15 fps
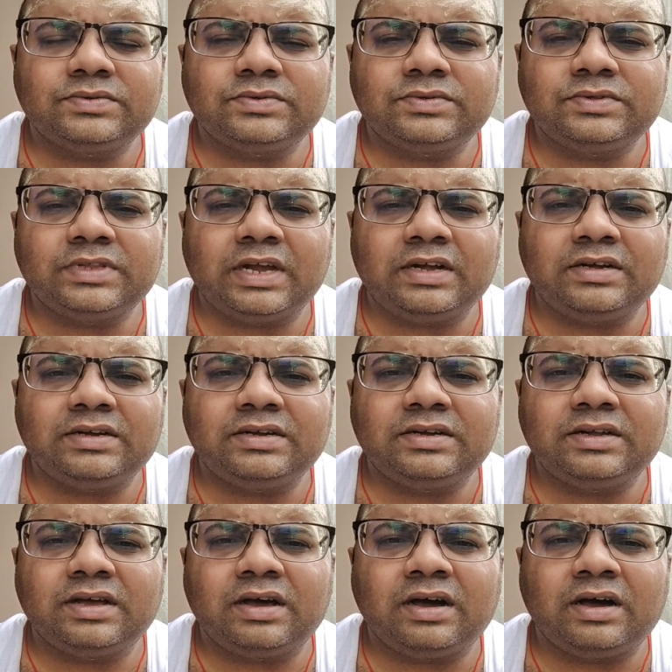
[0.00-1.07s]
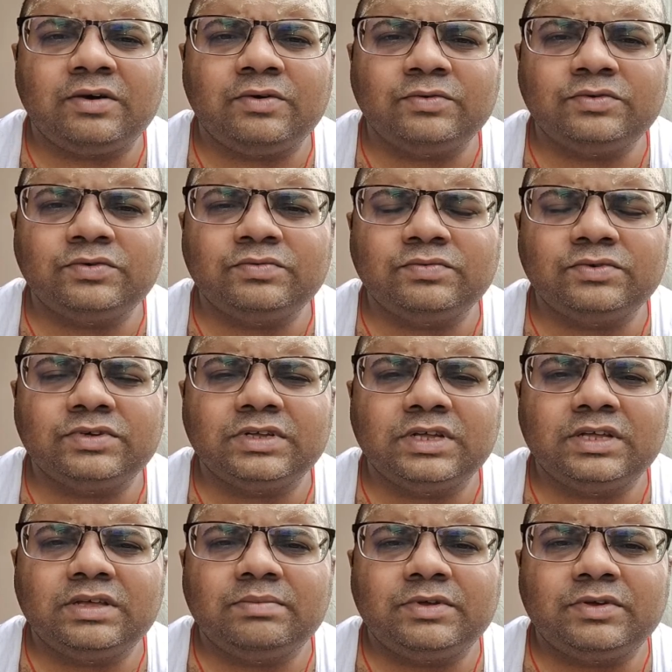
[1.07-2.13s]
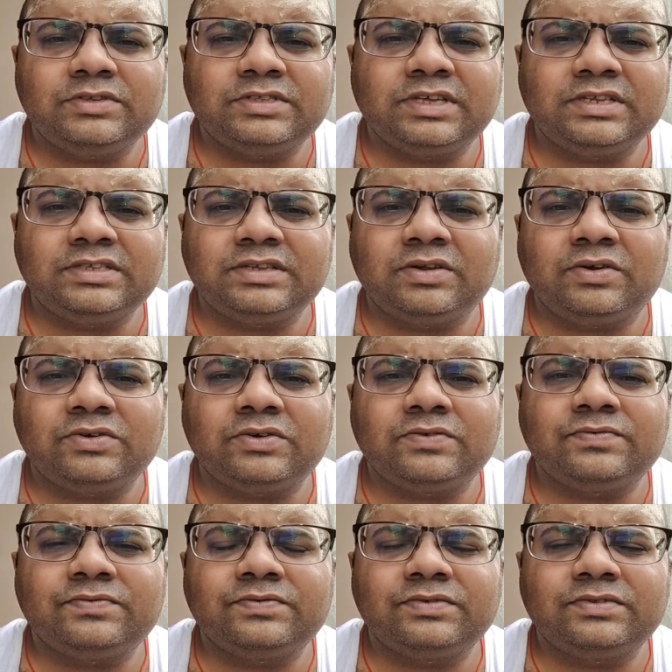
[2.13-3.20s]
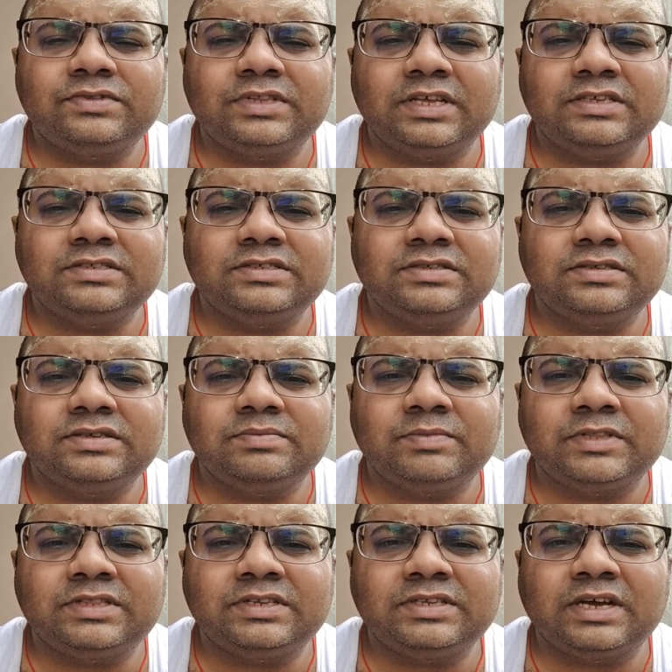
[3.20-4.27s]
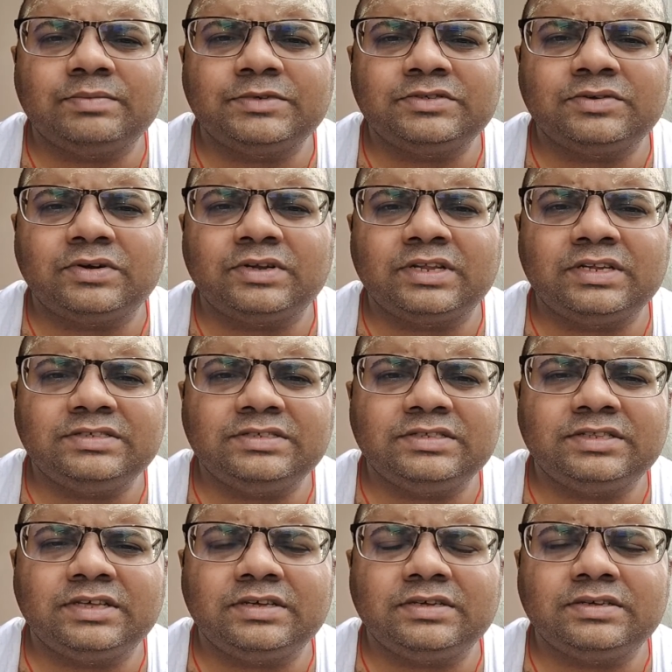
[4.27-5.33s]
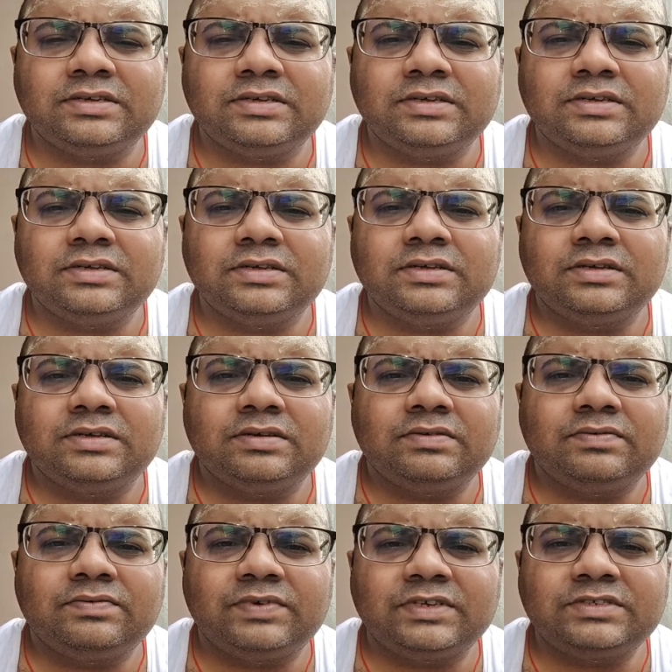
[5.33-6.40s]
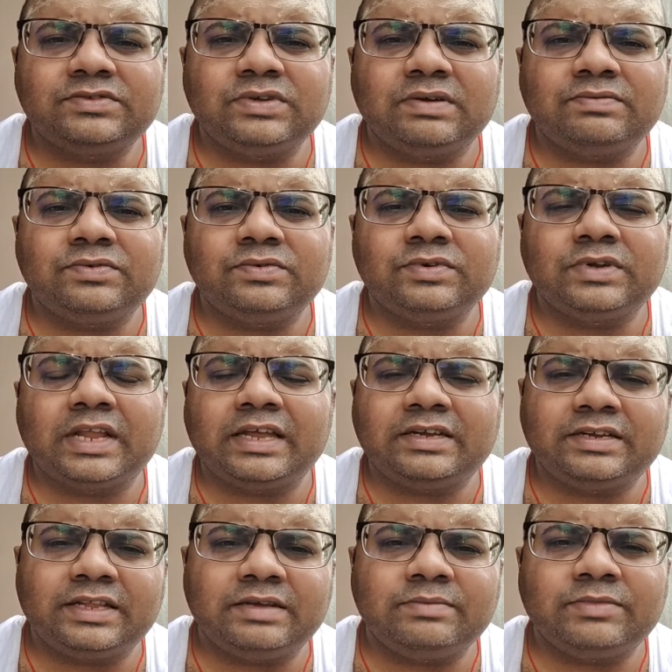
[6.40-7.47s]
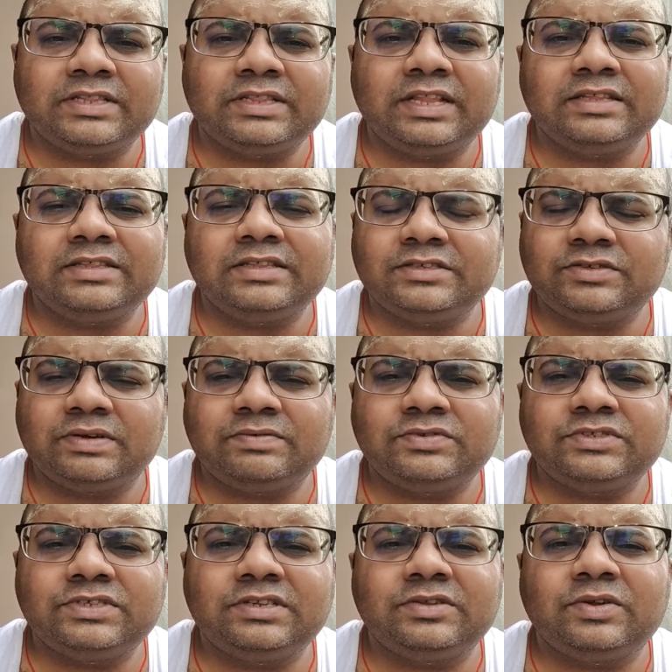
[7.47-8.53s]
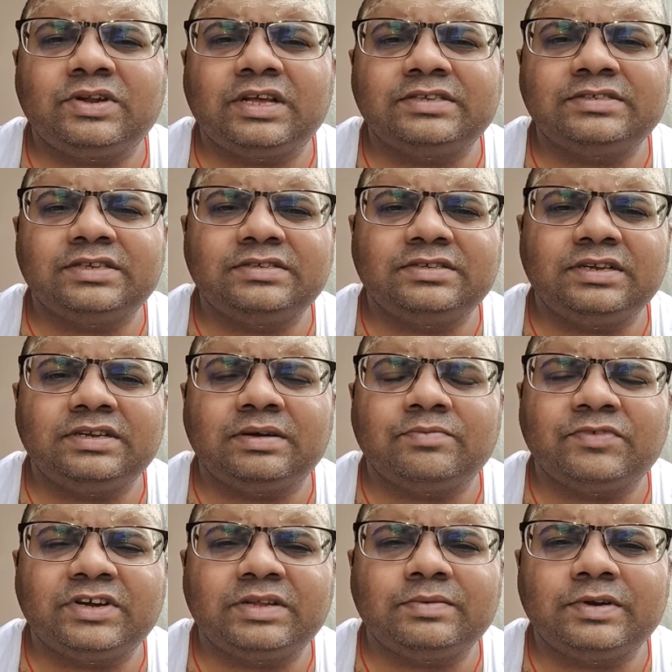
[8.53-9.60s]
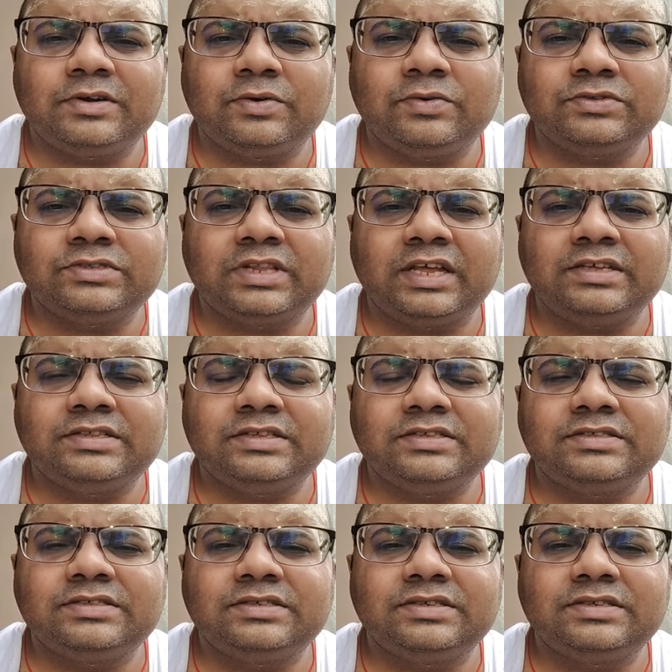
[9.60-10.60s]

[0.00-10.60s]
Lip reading: that how to, because there is a lot of things. Mantra jap is not an easy thing. First you have to like take bath like this, you have to sit down on asanas in comfortable clothes like this.